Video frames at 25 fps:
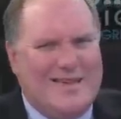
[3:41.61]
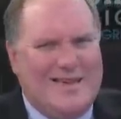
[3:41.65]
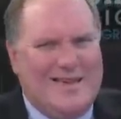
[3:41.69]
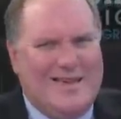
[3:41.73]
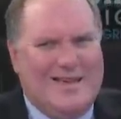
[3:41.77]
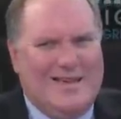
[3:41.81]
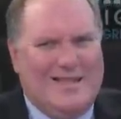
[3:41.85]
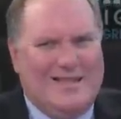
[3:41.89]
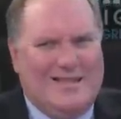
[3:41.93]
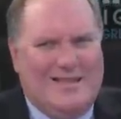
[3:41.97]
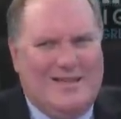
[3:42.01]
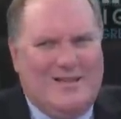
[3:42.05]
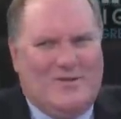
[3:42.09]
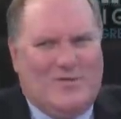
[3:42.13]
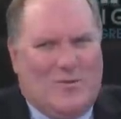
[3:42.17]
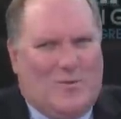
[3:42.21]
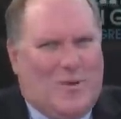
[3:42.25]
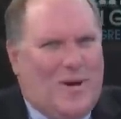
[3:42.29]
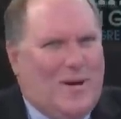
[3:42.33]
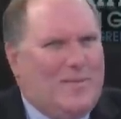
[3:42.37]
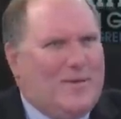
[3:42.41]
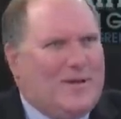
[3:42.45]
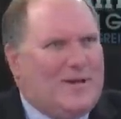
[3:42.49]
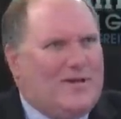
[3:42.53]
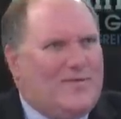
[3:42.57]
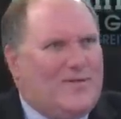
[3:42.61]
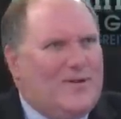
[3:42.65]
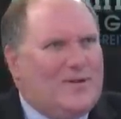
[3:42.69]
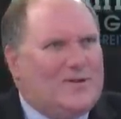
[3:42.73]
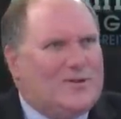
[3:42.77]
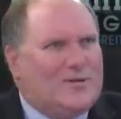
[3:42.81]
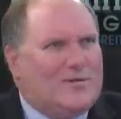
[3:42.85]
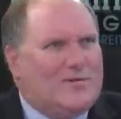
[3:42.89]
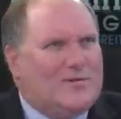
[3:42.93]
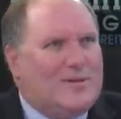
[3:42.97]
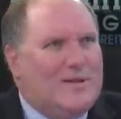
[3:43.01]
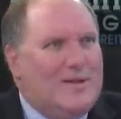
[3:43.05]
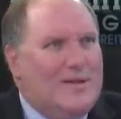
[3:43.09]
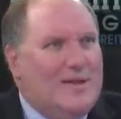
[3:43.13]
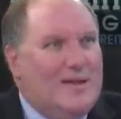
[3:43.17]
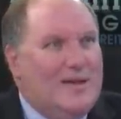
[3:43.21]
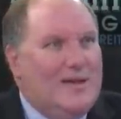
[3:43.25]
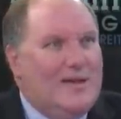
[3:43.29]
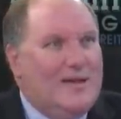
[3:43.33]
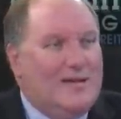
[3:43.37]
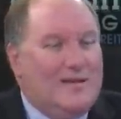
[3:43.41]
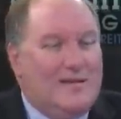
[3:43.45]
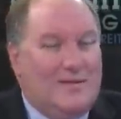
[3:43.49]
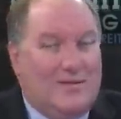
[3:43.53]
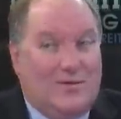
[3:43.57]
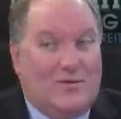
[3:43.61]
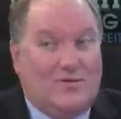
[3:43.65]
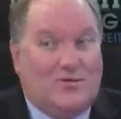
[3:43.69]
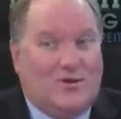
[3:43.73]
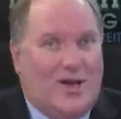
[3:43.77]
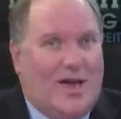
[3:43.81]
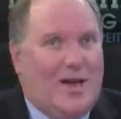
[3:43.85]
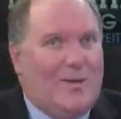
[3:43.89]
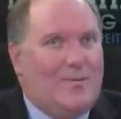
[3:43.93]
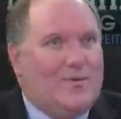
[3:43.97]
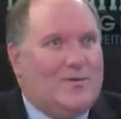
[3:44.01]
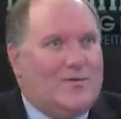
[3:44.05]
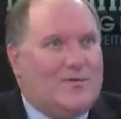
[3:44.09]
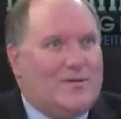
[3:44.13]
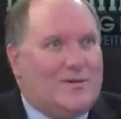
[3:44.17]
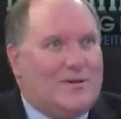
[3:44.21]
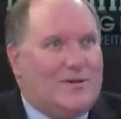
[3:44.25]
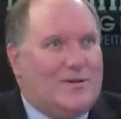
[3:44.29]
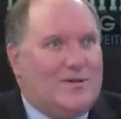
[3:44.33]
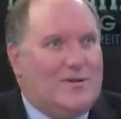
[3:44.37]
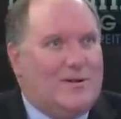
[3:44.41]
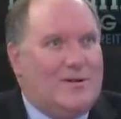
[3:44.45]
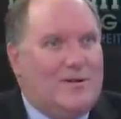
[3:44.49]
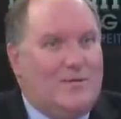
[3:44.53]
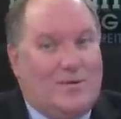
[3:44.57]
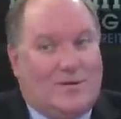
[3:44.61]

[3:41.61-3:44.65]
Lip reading: These were public officials. Their job was security.